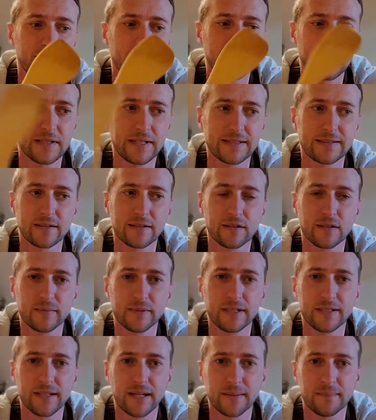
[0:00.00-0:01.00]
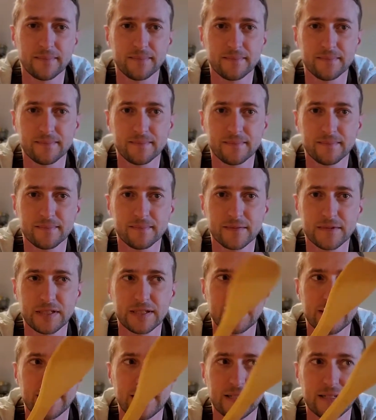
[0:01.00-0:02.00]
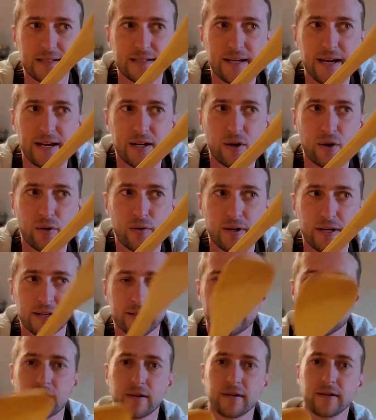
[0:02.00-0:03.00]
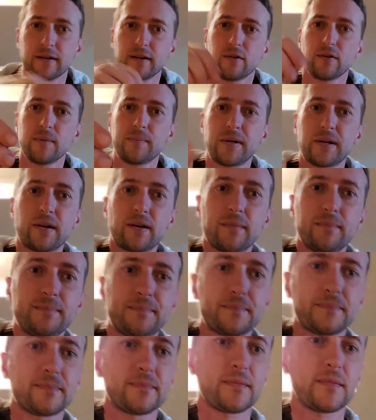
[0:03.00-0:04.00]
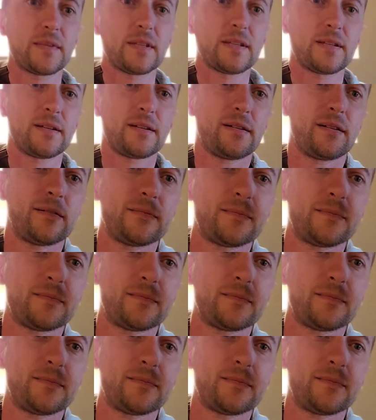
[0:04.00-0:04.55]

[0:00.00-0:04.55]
takes a little bit of time. You can see it kind of already starting to go up here. I'll